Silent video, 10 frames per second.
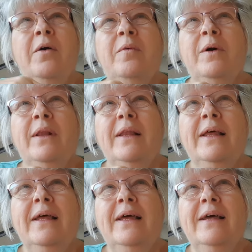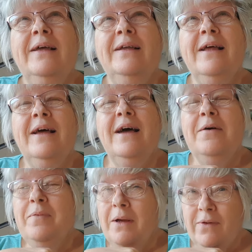Well,
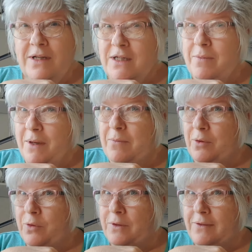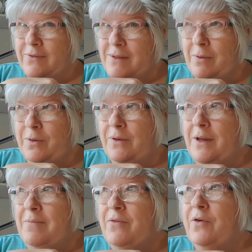I've actually been productive this
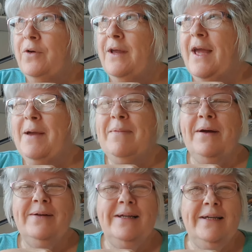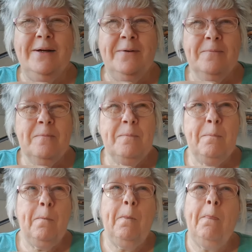morning before I came out here.
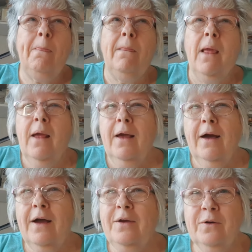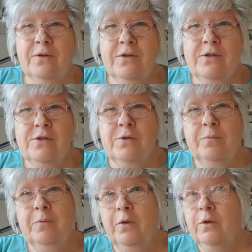I ordered
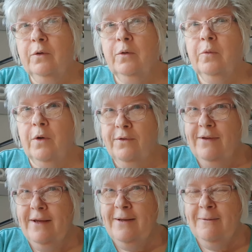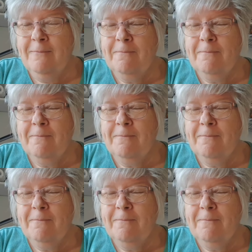some more wadding,